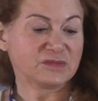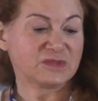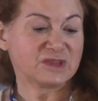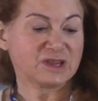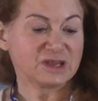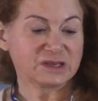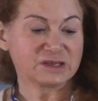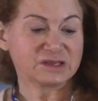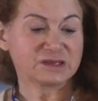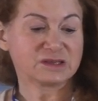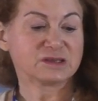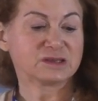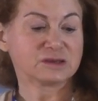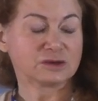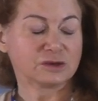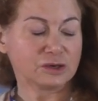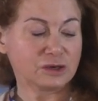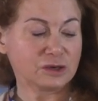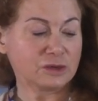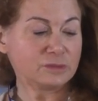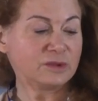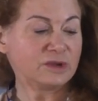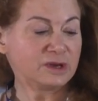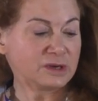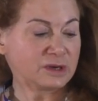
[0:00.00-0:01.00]
this
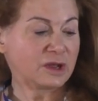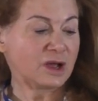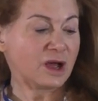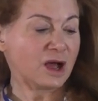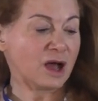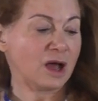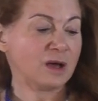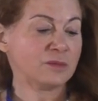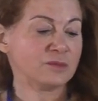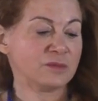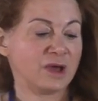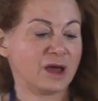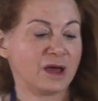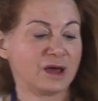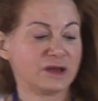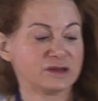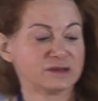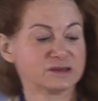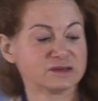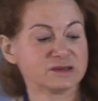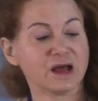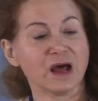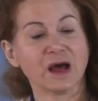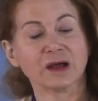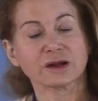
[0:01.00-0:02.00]
urban combat
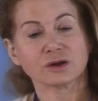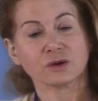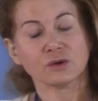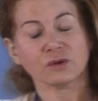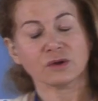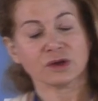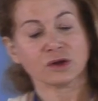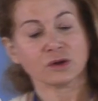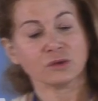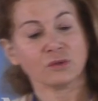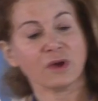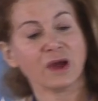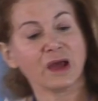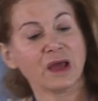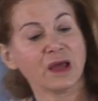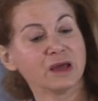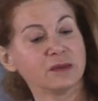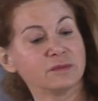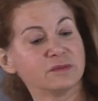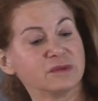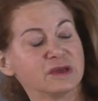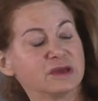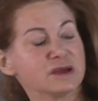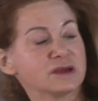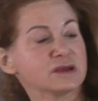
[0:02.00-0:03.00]
is not going
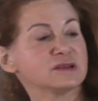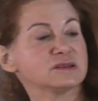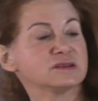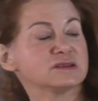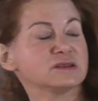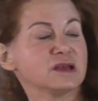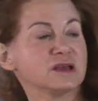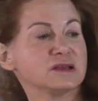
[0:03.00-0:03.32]
away because